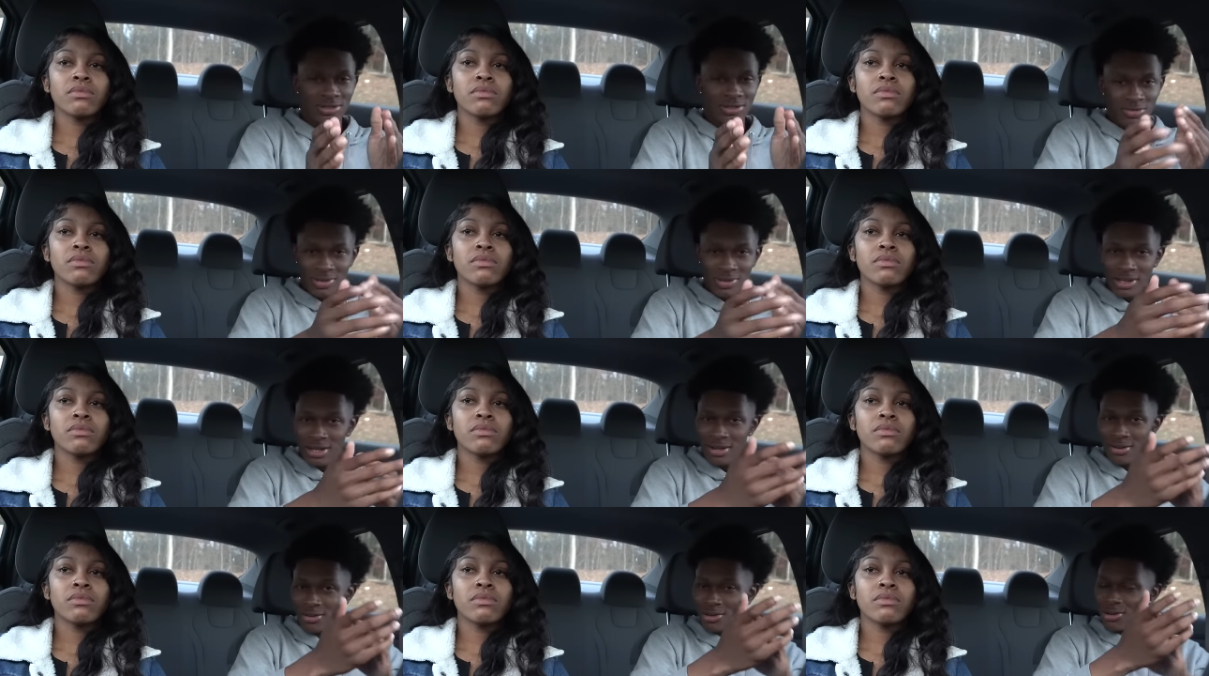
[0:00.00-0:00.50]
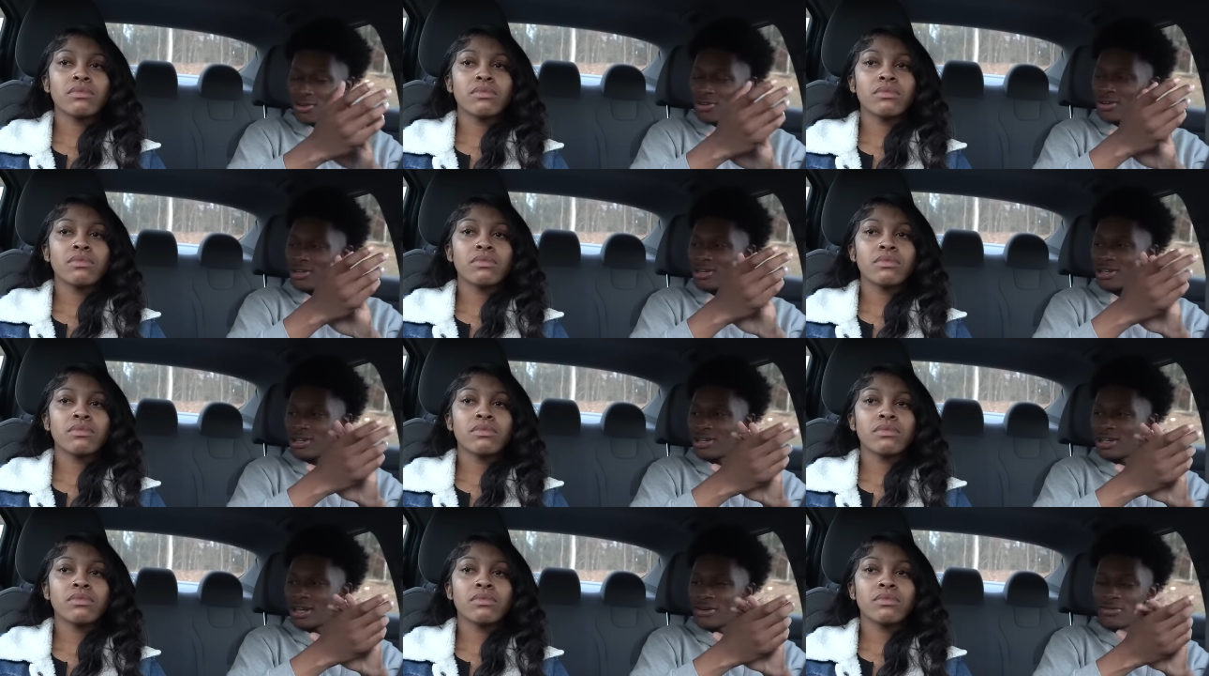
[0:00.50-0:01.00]
Speaker 1: We gonna go
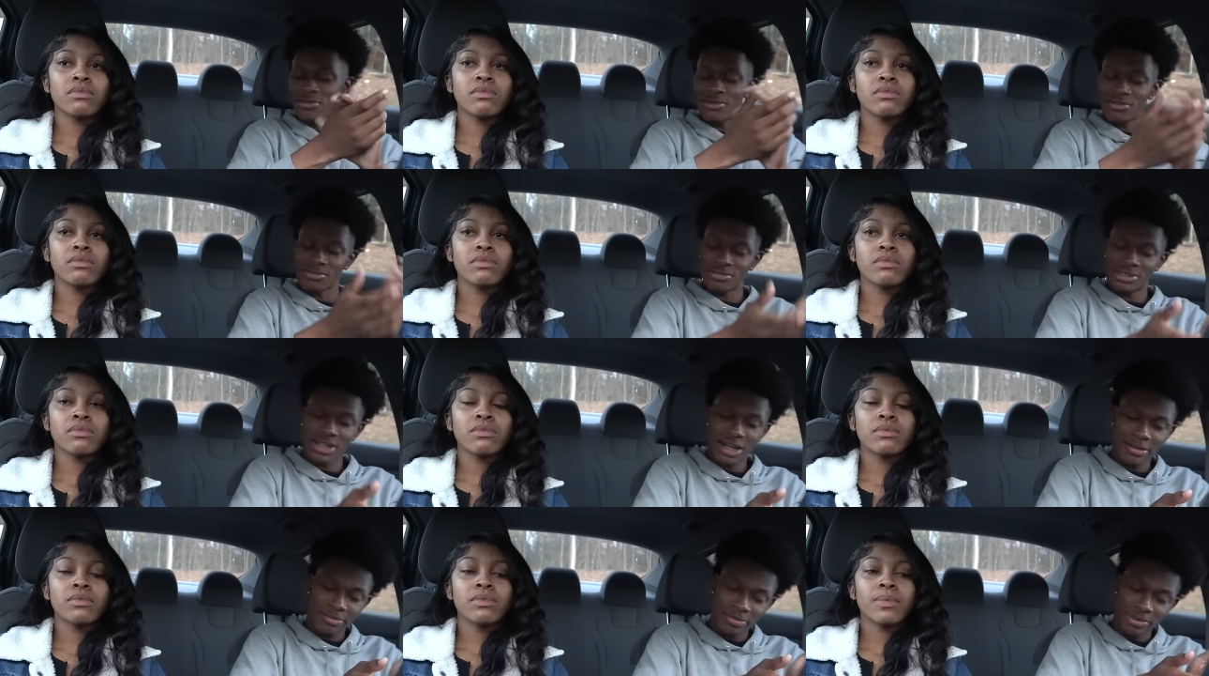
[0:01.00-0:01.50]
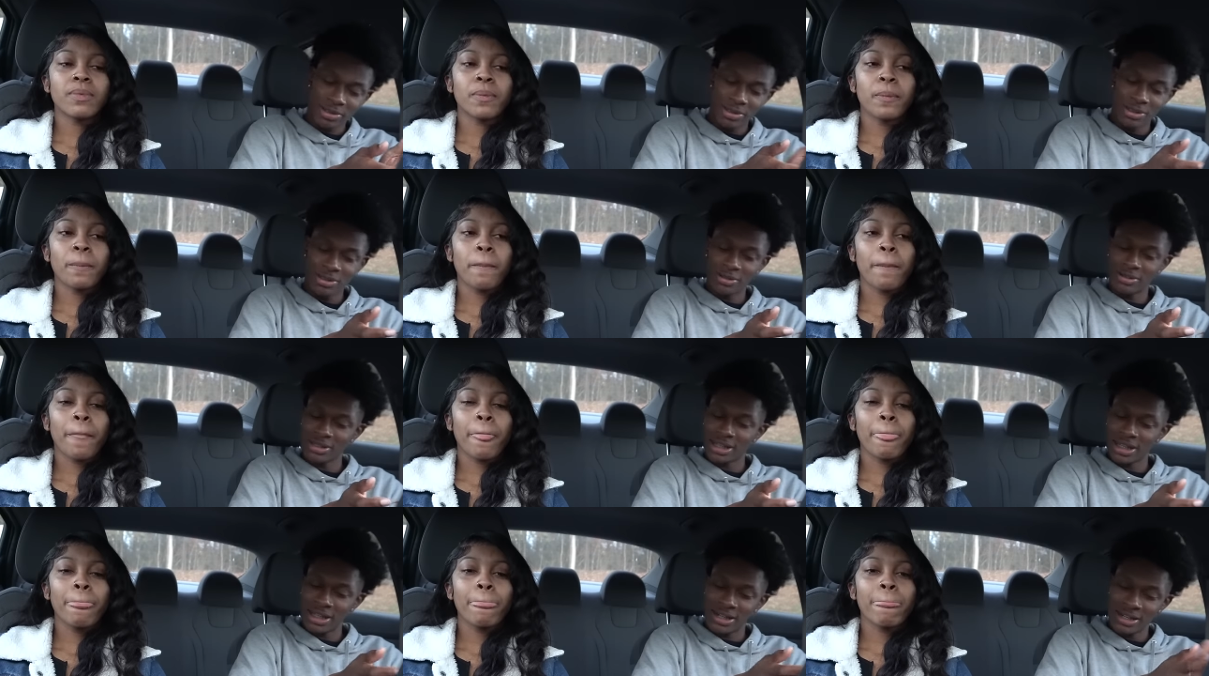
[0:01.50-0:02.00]
another day, we gonna chop it
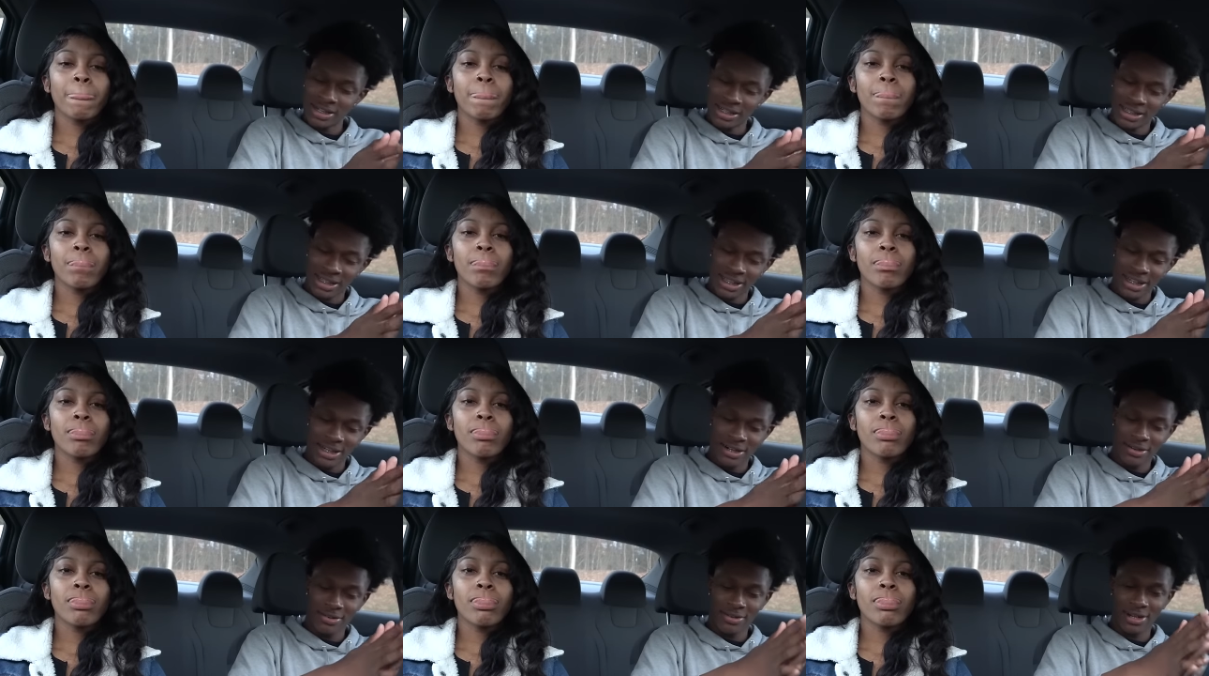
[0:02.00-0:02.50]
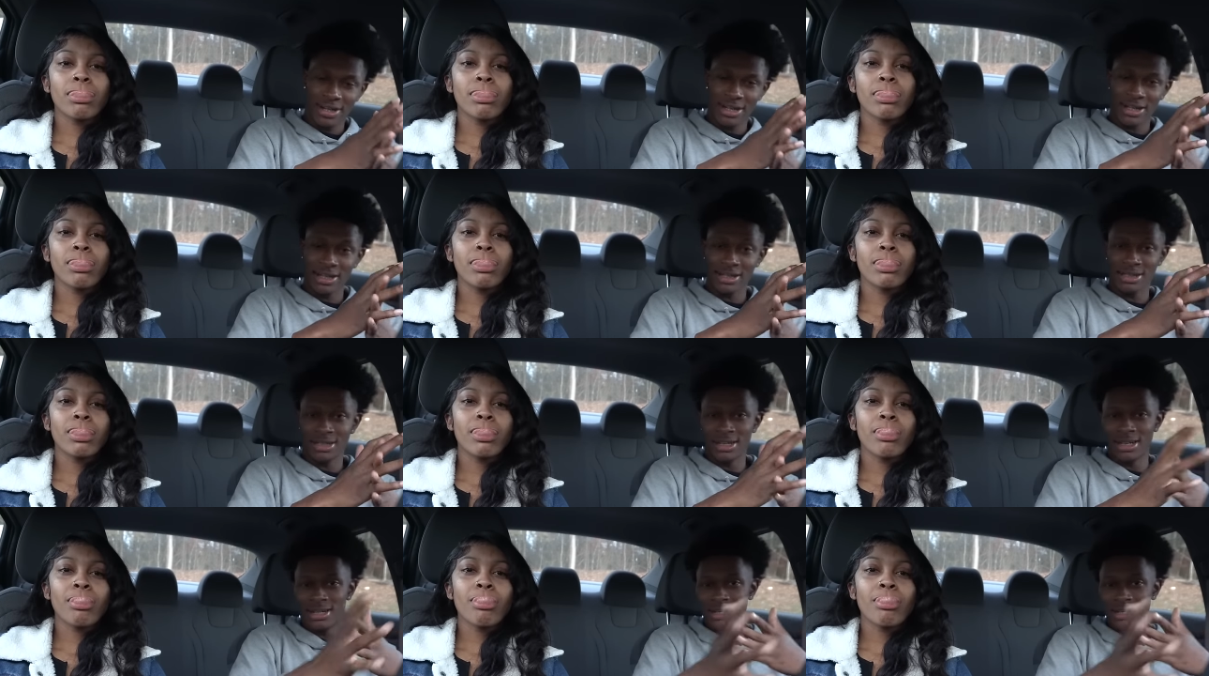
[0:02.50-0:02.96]
up, get everything right.